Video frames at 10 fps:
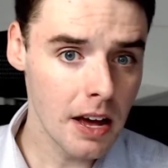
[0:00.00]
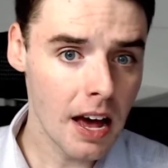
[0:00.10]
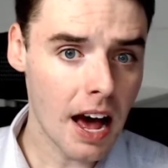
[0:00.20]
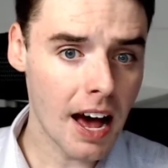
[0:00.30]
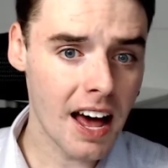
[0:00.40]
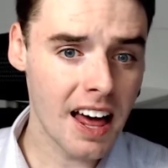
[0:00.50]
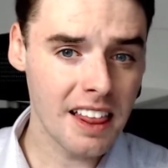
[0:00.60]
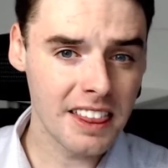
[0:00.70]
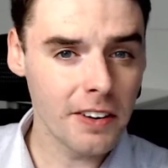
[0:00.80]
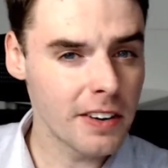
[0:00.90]

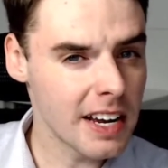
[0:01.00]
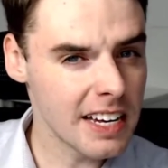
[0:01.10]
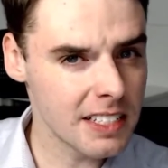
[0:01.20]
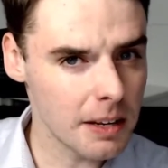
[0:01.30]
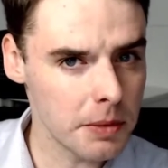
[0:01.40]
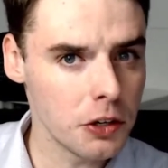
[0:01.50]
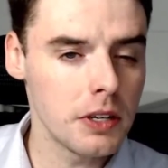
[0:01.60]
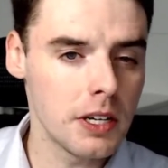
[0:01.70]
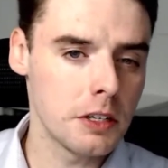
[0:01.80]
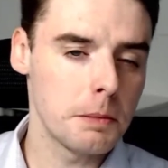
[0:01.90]
there is something you
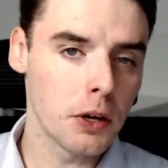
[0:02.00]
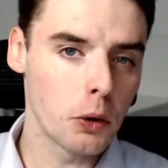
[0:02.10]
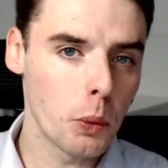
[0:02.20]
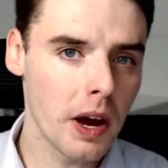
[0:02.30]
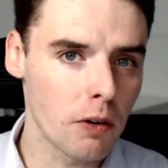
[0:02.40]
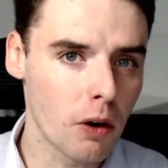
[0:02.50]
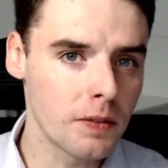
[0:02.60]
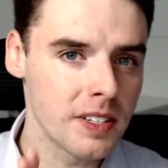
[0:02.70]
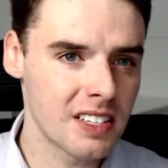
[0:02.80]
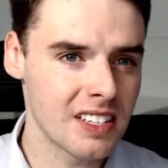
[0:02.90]
need to be aware of,
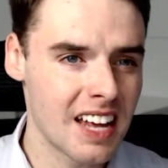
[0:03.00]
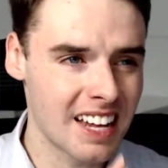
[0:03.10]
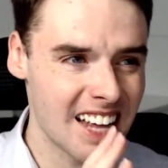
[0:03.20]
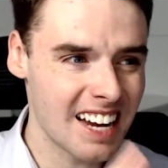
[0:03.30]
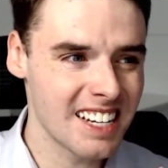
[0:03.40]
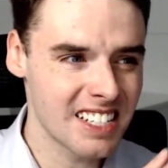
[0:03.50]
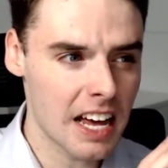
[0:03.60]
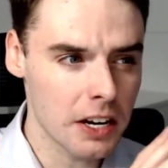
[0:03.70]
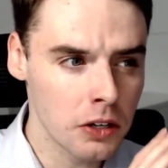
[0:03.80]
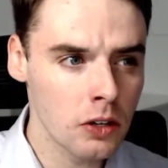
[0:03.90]
and that is
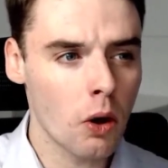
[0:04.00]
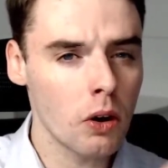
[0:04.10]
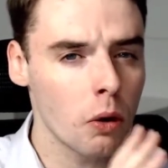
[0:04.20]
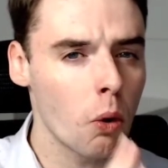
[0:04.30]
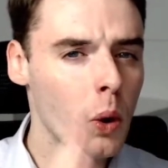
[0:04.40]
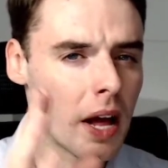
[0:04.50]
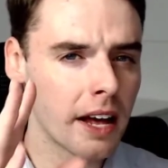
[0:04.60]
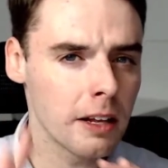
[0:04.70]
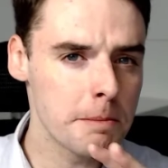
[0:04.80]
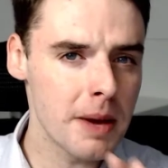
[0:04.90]
that not all
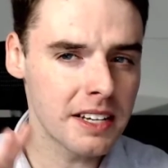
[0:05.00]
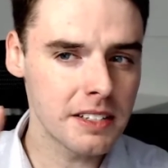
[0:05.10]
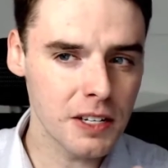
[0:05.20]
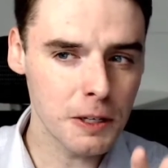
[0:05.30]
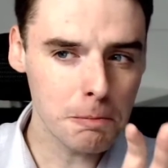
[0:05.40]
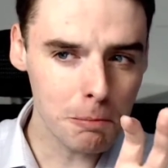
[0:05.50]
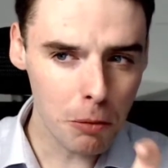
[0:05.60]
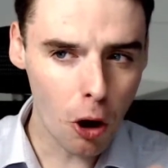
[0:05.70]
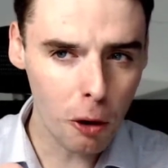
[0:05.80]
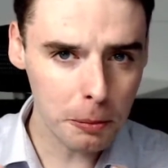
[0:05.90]
LMSs
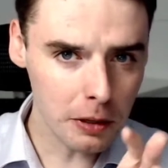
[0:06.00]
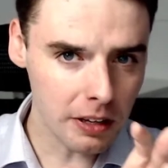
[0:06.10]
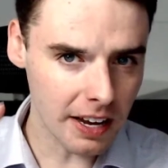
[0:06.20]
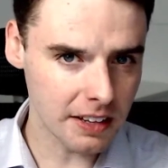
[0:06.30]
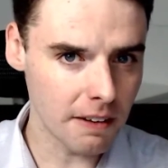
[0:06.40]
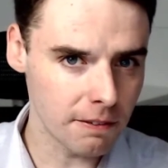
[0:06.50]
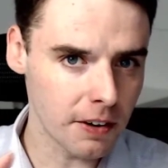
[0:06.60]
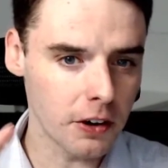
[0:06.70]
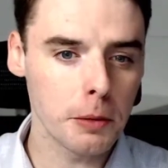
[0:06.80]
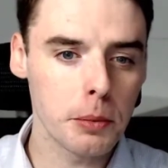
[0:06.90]
populate that
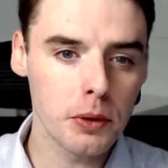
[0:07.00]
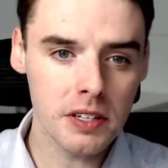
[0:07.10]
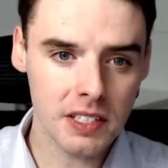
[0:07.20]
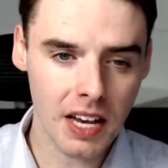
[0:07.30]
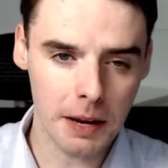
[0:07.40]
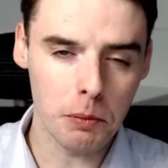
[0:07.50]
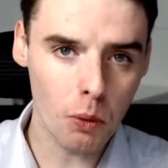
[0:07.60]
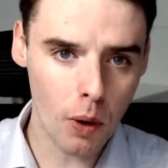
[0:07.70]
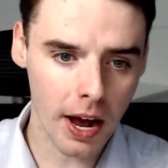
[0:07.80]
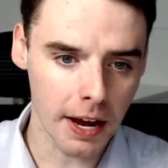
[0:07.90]
variable the same
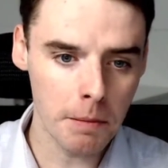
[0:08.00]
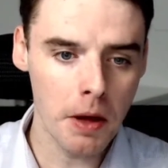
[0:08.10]
way.